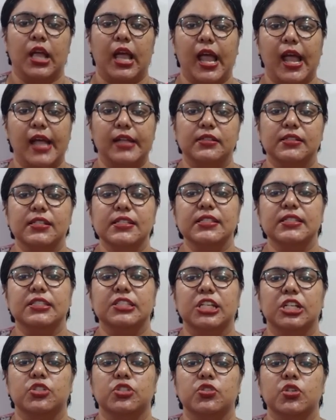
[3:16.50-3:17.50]
At this
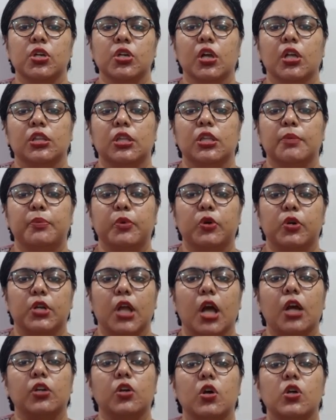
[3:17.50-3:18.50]
stage, the
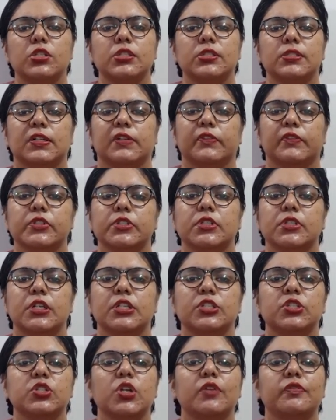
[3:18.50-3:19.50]
product or service
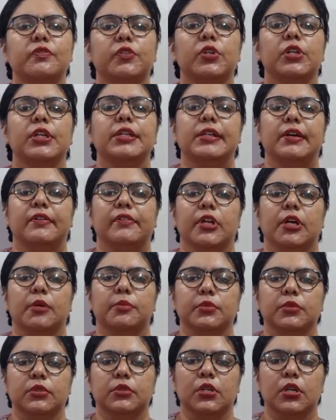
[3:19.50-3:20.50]
is not fully
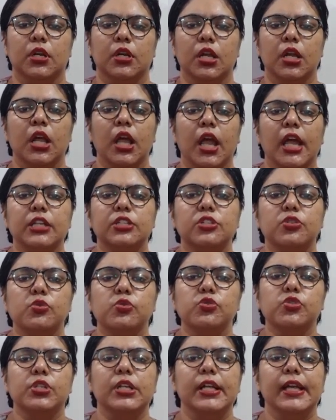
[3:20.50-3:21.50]
developed. It
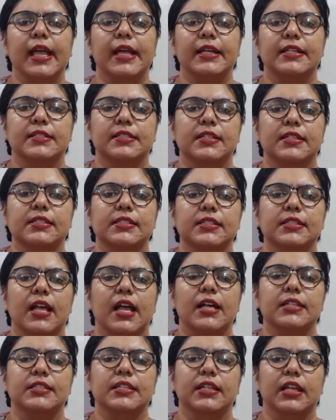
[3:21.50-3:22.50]
usually exists
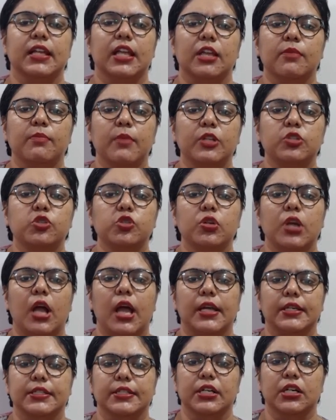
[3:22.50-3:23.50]
as an immature
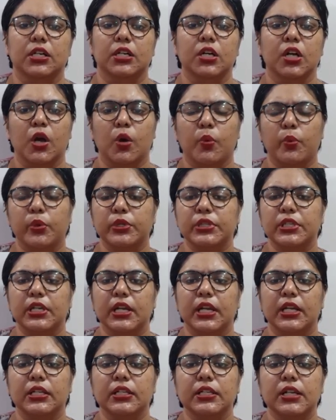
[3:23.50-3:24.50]
idea with
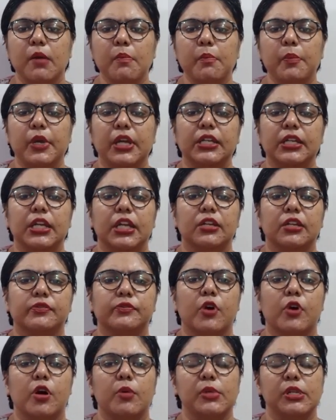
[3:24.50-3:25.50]
an incomplete
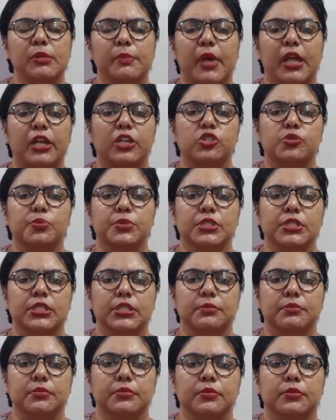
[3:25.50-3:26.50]
informal
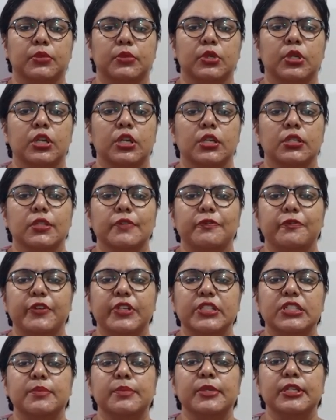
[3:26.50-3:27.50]
management. The
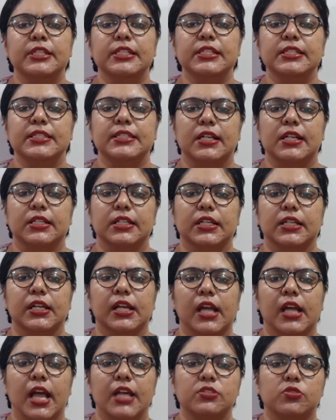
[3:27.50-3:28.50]
feasibility study
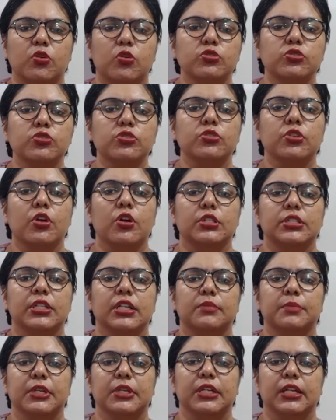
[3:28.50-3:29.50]
has also not
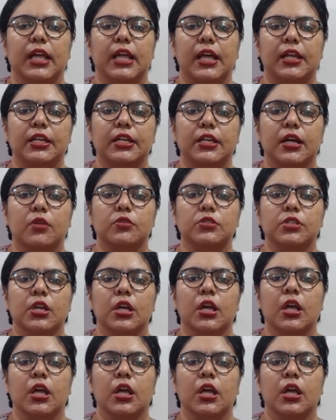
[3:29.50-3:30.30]
yet been carried out